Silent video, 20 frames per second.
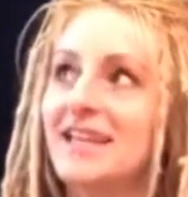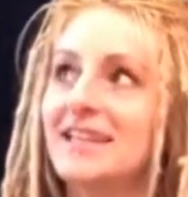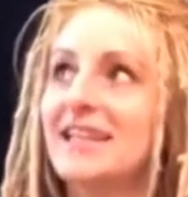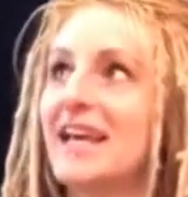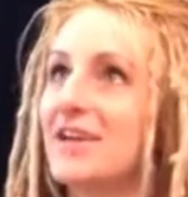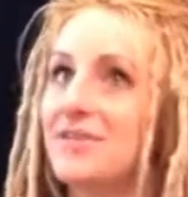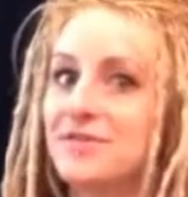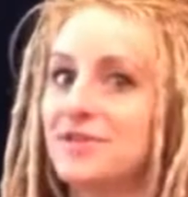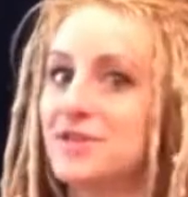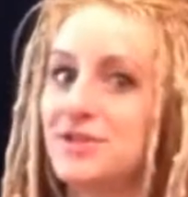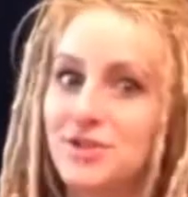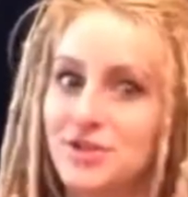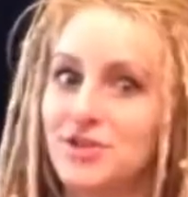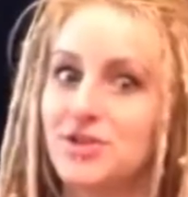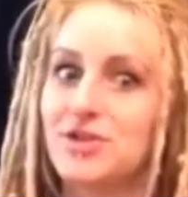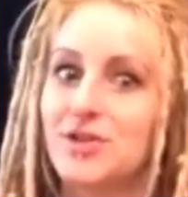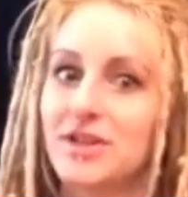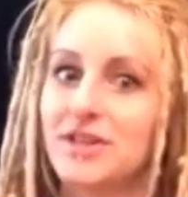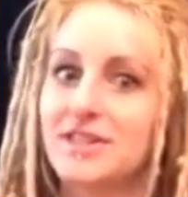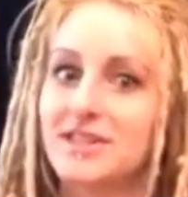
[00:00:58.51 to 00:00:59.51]
life is too
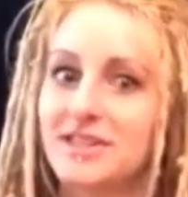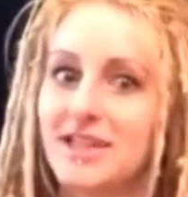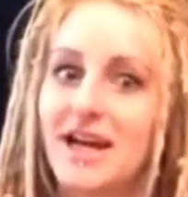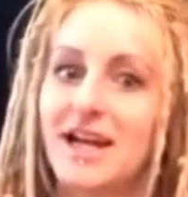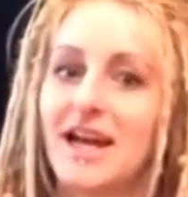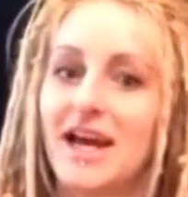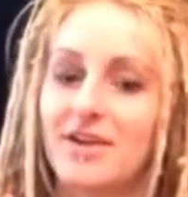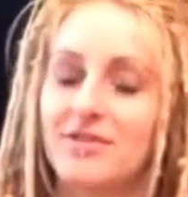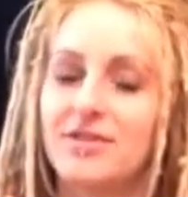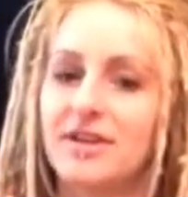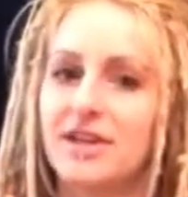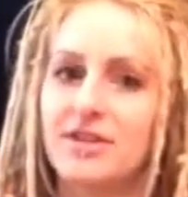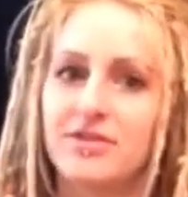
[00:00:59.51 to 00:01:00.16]
short to not have any